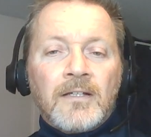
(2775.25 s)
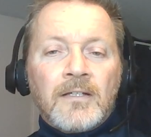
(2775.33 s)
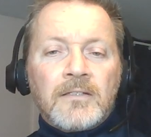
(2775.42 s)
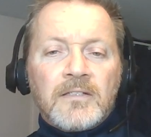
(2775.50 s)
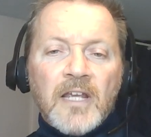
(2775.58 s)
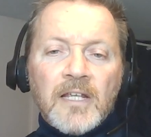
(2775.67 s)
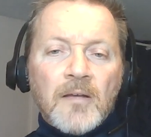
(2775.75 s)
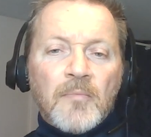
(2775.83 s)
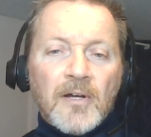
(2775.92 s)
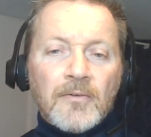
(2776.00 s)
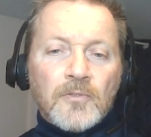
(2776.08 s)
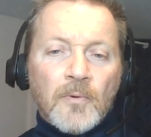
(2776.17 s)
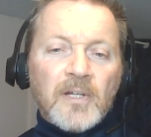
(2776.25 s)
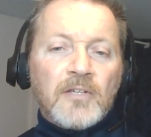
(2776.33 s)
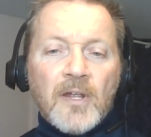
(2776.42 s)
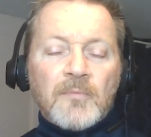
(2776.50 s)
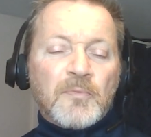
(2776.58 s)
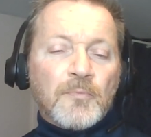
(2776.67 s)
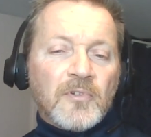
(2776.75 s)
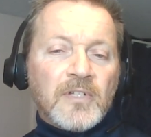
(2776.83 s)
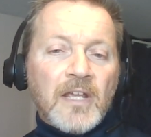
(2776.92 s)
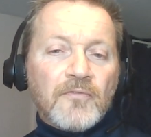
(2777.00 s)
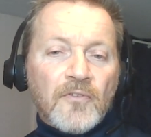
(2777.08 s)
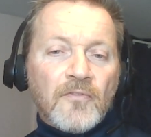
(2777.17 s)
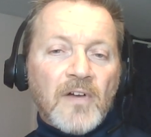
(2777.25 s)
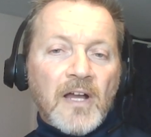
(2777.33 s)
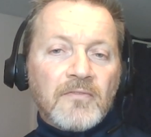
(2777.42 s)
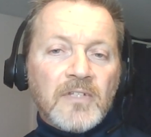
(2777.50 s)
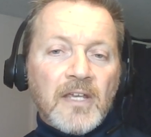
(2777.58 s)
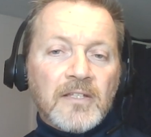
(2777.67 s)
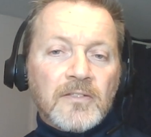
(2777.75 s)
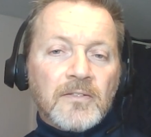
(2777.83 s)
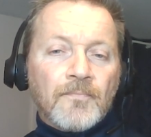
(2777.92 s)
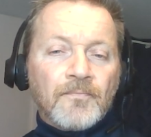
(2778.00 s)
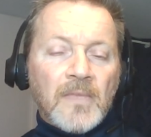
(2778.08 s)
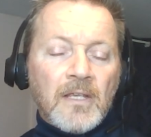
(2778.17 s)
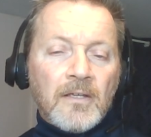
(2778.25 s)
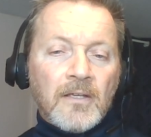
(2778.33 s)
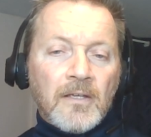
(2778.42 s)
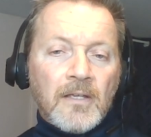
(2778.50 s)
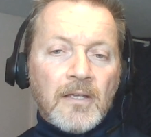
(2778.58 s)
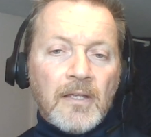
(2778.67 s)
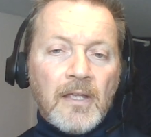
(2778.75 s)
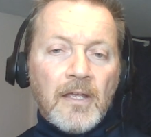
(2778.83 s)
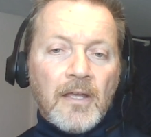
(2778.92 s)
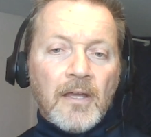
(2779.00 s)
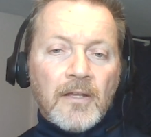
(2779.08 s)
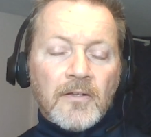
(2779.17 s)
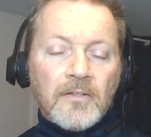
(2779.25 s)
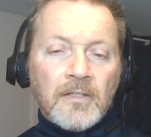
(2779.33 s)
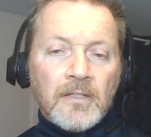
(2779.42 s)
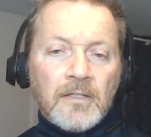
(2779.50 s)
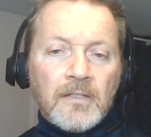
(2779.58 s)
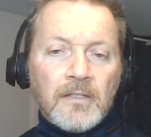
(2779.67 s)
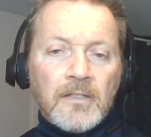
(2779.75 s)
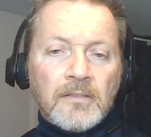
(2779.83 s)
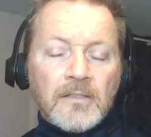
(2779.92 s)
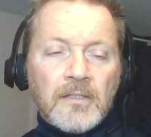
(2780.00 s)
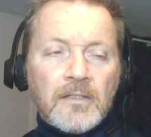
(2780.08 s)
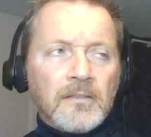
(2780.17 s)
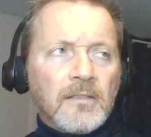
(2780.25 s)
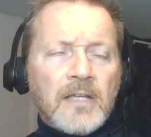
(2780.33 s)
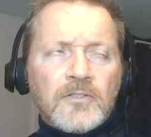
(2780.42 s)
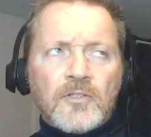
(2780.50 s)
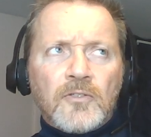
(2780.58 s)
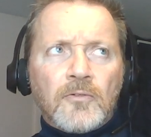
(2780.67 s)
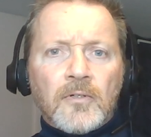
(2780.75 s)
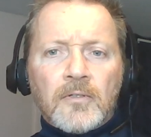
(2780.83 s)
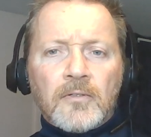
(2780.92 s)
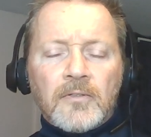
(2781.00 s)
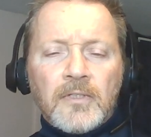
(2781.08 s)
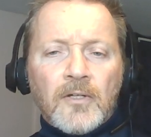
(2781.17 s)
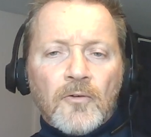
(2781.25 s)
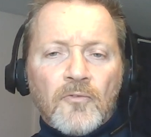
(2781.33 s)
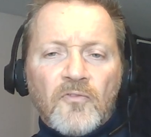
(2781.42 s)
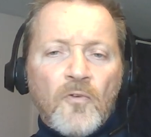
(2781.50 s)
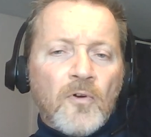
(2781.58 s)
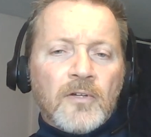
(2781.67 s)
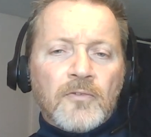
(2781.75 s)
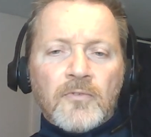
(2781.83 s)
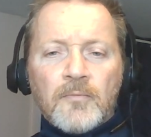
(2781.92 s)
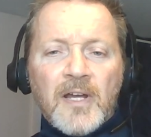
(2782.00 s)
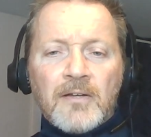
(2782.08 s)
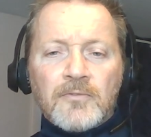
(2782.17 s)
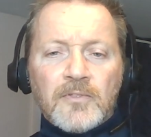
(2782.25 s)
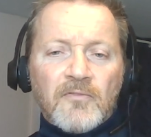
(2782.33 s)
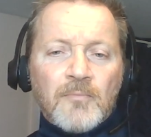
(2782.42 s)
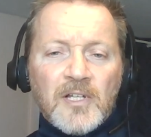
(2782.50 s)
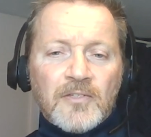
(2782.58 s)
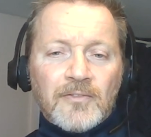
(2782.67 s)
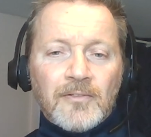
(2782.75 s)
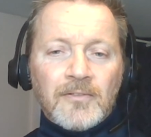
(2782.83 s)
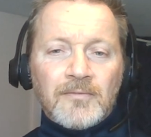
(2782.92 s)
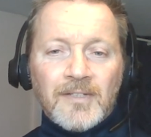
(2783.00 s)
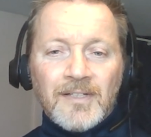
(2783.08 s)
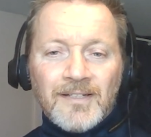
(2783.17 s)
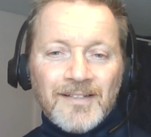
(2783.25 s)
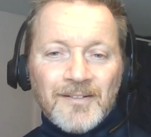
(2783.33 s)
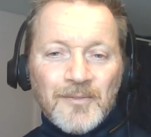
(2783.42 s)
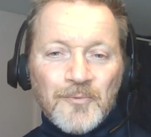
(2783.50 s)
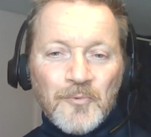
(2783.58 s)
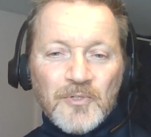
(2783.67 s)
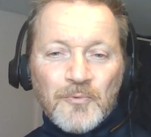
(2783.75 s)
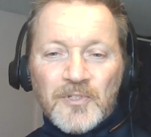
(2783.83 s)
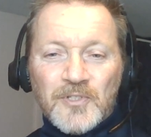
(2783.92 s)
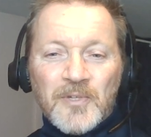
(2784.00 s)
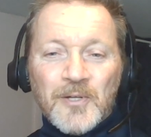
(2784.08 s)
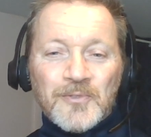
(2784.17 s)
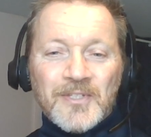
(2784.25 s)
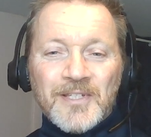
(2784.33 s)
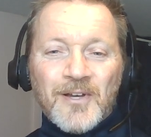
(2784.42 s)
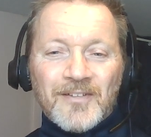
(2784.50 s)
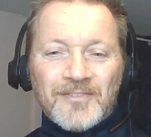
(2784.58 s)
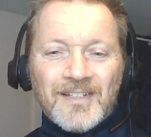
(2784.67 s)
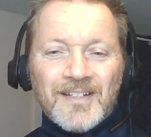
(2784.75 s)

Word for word: take about 20 grams per day for five days, and in, unless you're, you know, 400 pounds of muscle, which, which we don't see often,